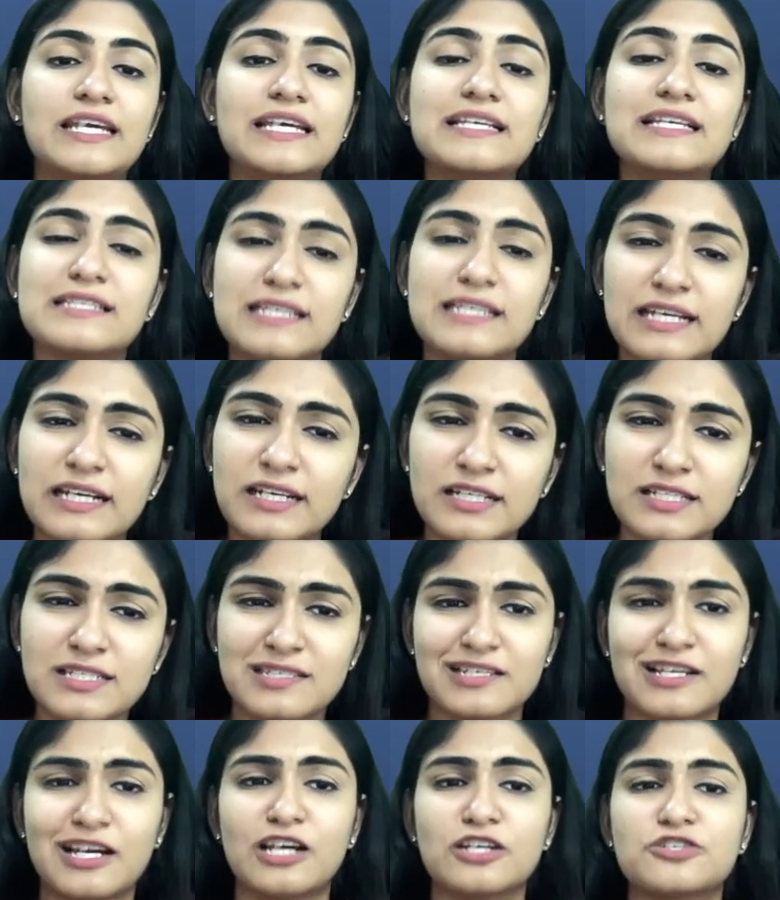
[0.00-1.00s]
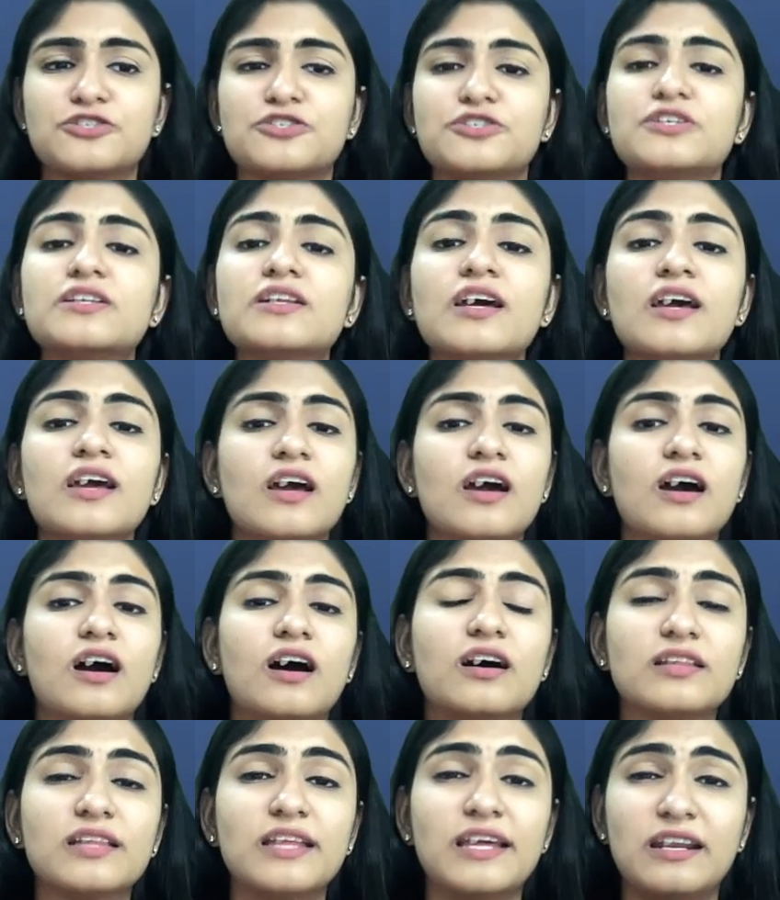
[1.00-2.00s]
easy discussion.
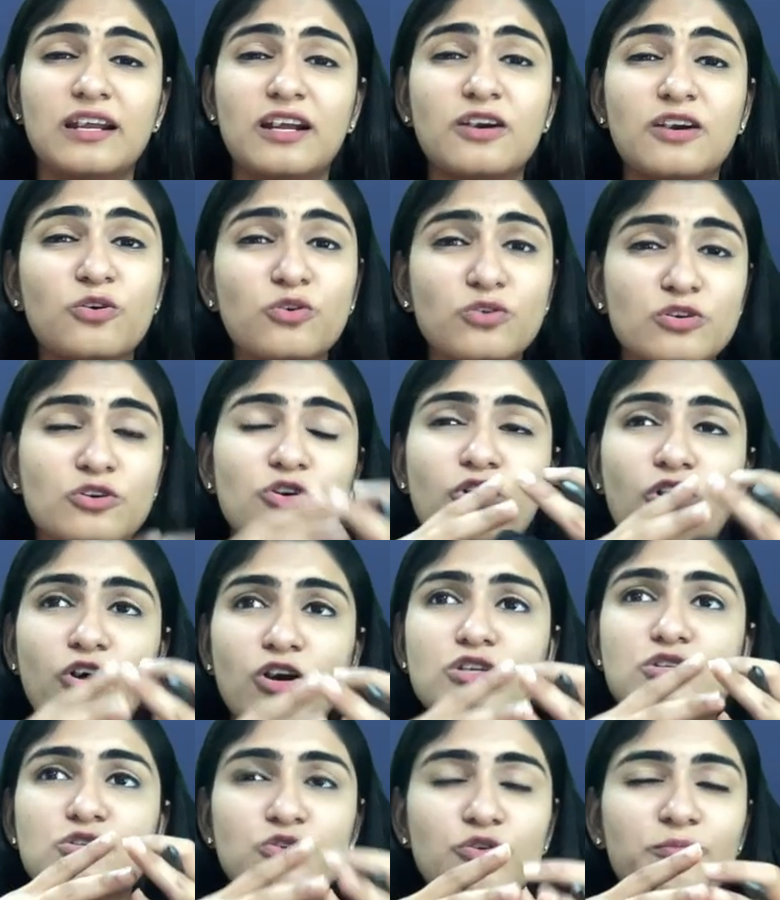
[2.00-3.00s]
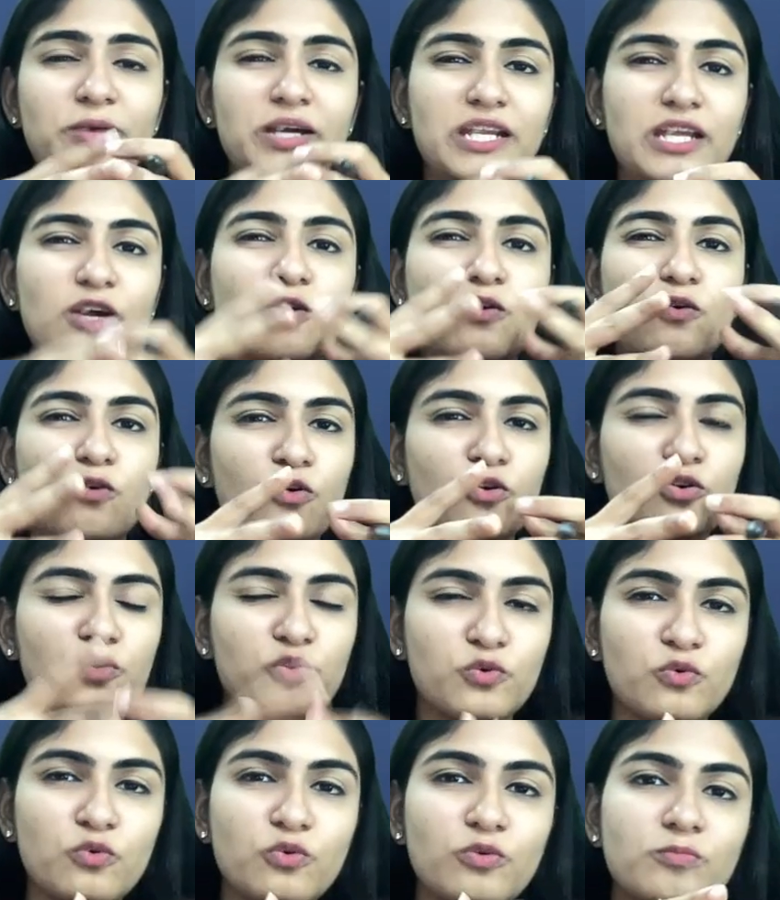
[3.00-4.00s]
There are not so many
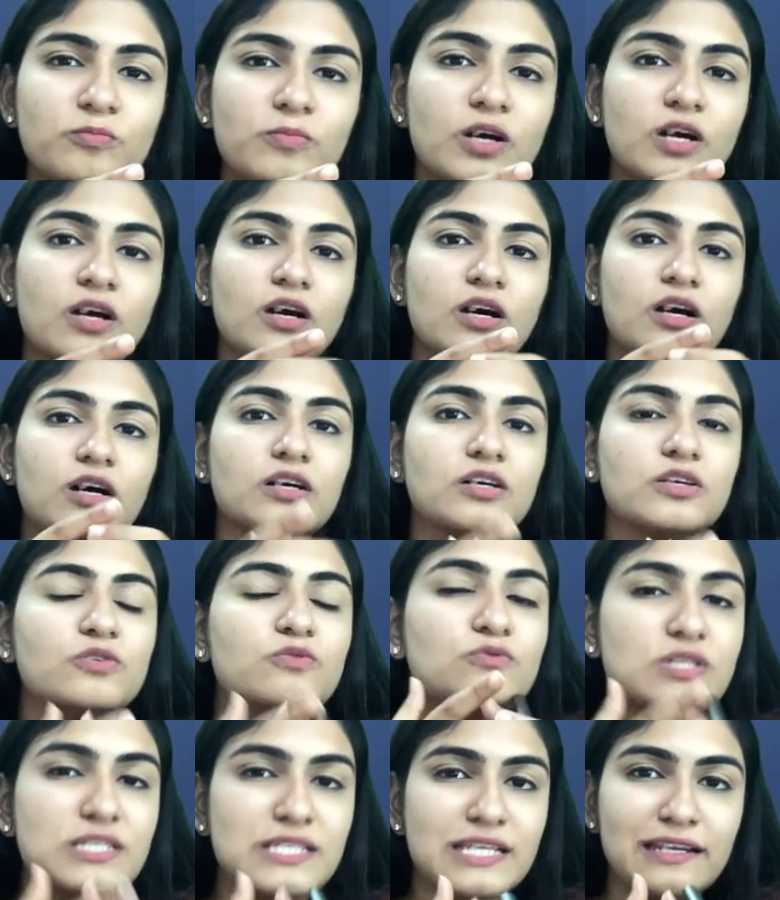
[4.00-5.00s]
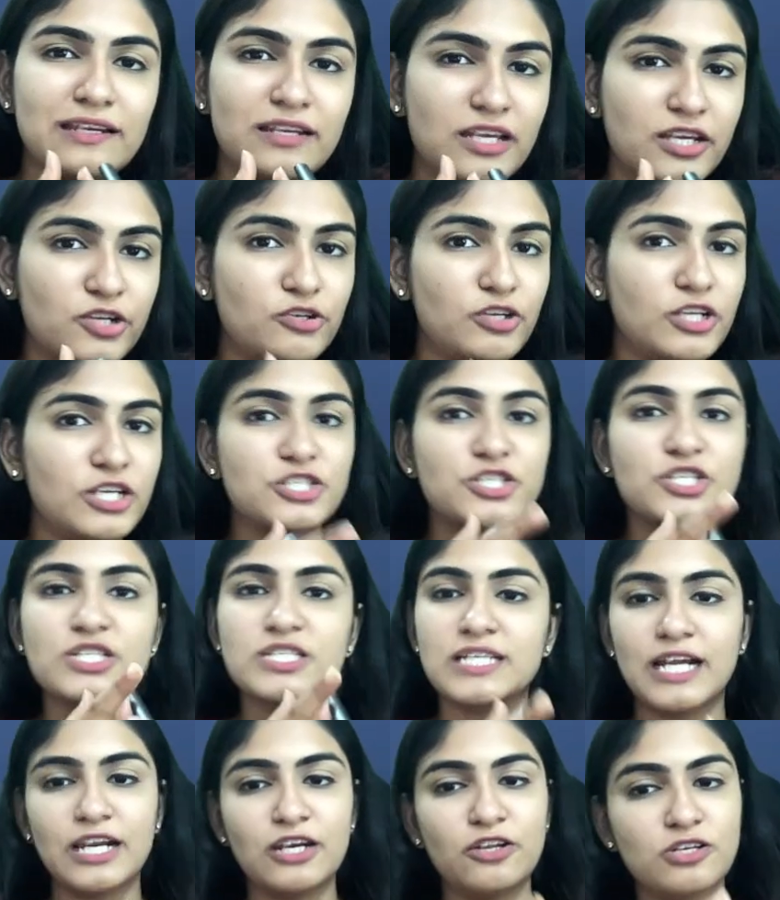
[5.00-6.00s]
courtroom rules and regulations
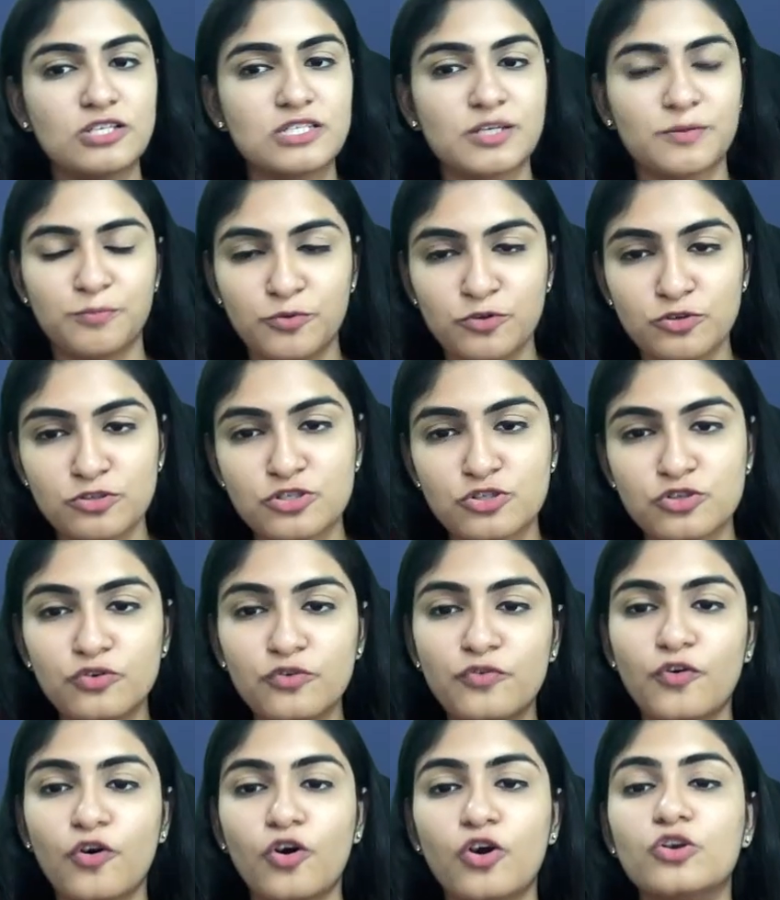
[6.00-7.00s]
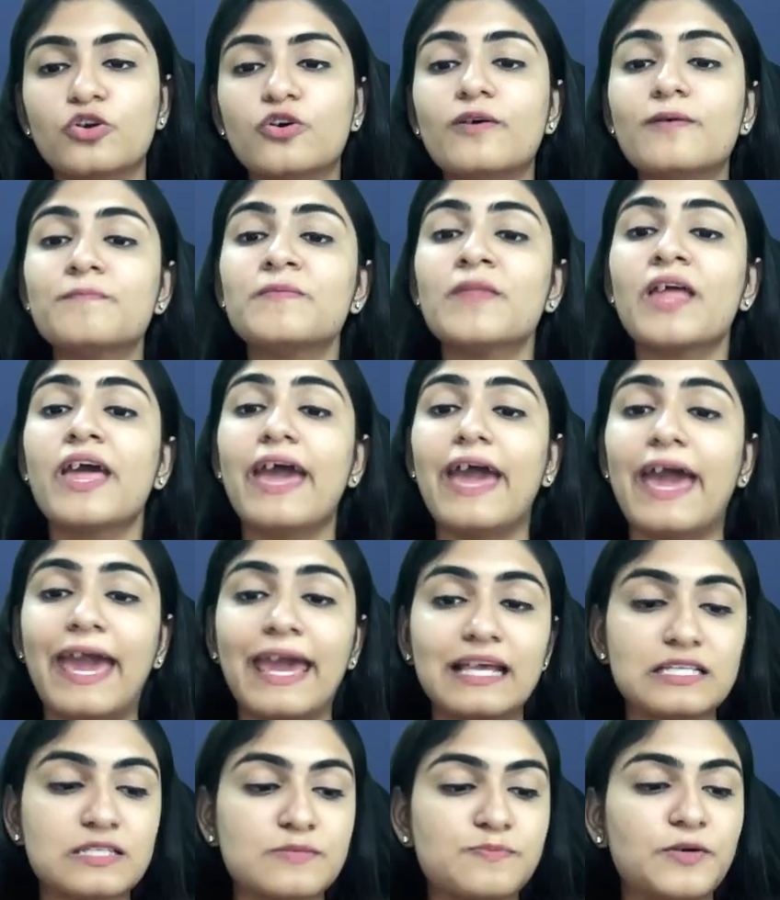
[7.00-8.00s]
that you're supposed to follow.
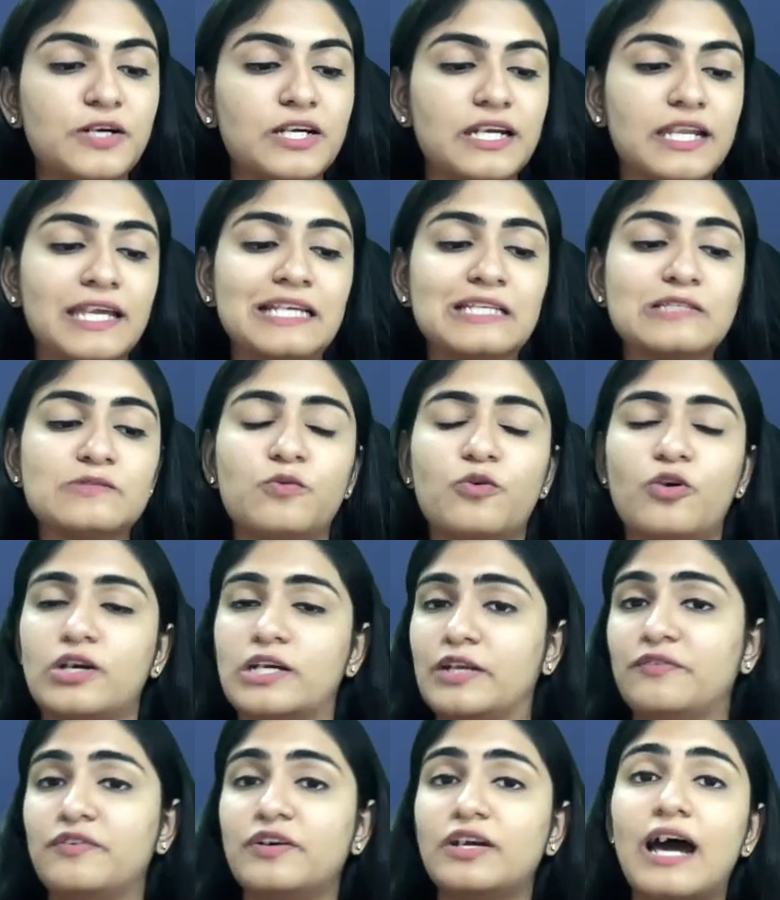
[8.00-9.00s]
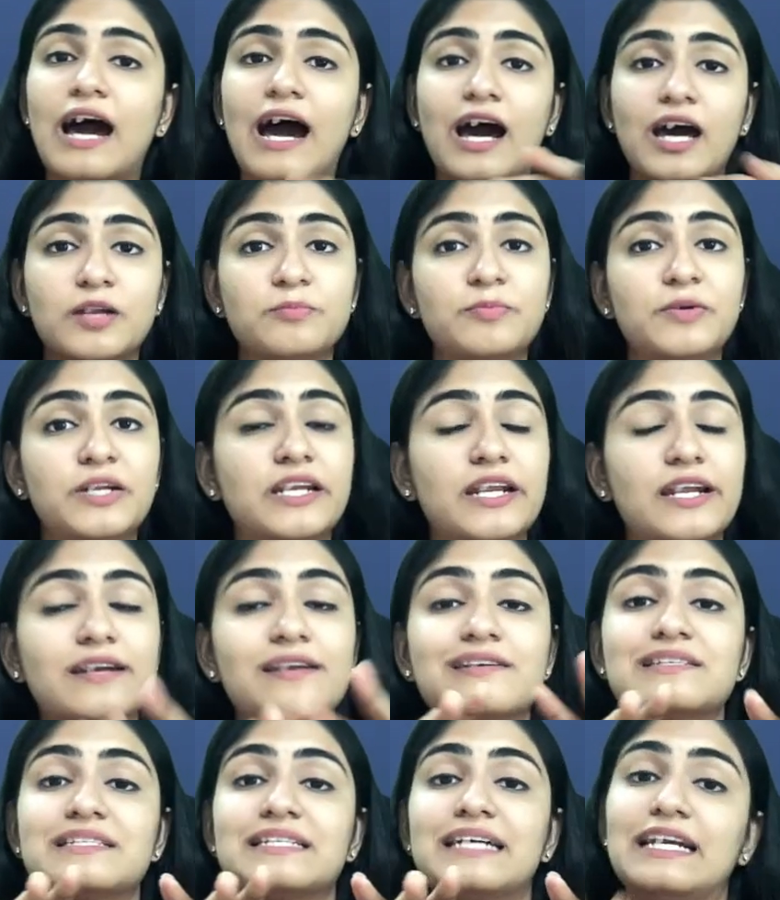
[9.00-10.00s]
Expertise, whatever
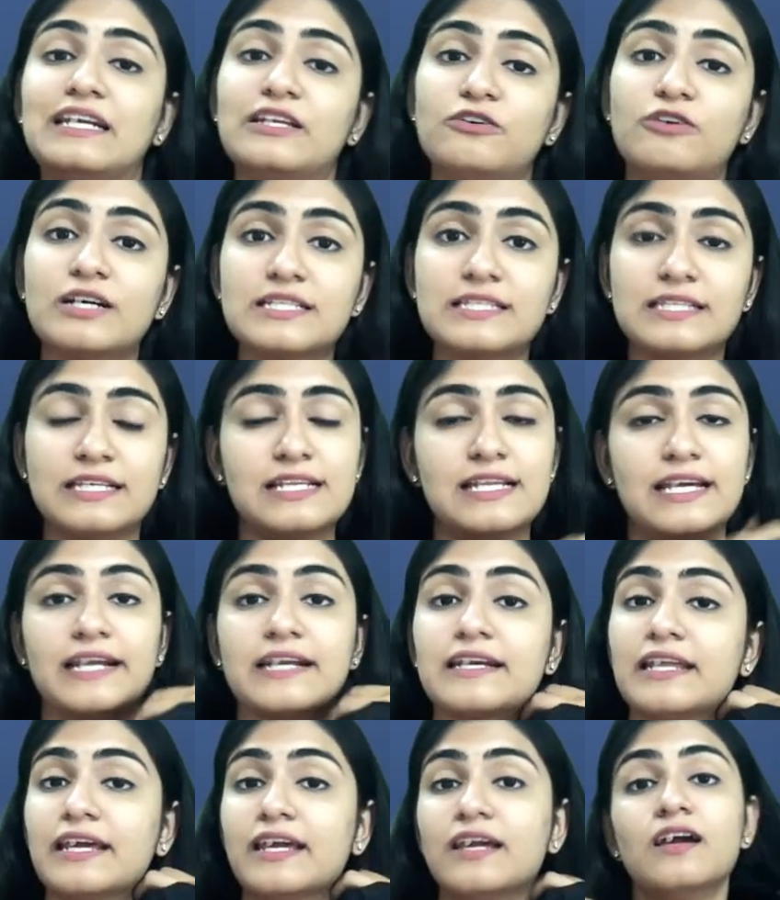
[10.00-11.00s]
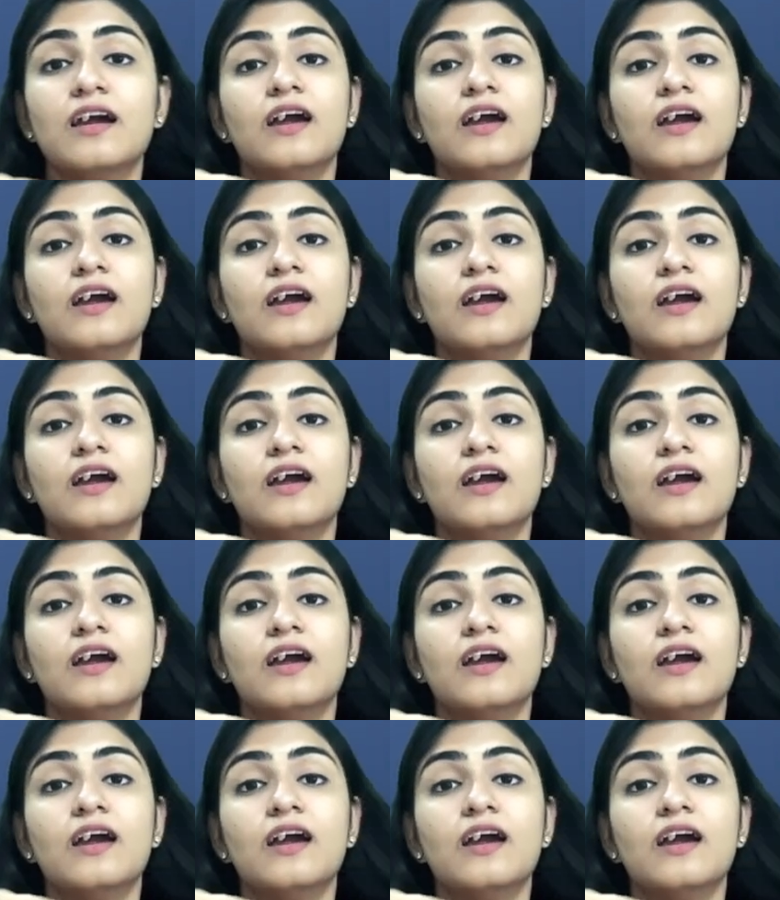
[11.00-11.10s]
arbitrators that you are selecting,